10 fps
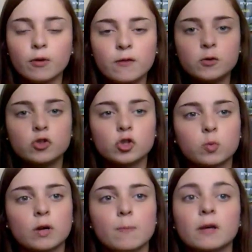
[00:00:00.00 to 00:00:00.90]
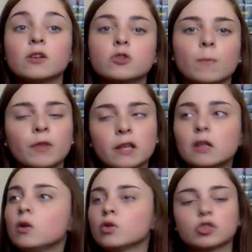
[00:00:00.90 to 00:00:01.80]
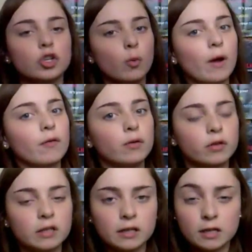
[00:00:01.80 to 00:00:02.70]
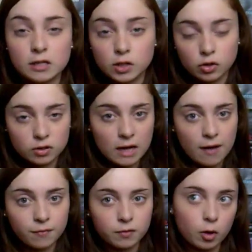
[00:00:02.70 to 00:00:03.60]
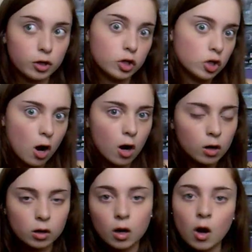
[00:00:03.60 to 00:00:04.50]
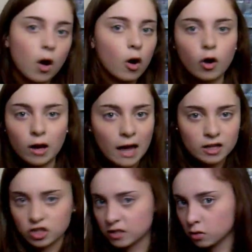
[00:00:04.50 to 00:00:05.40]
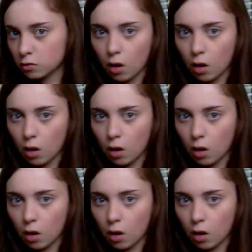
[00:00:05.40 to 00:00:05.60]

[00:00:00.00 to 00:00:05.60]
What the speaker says: But if you just want a bit of something that looks like you're wearing nothing and you just have kind of dark eyelashes,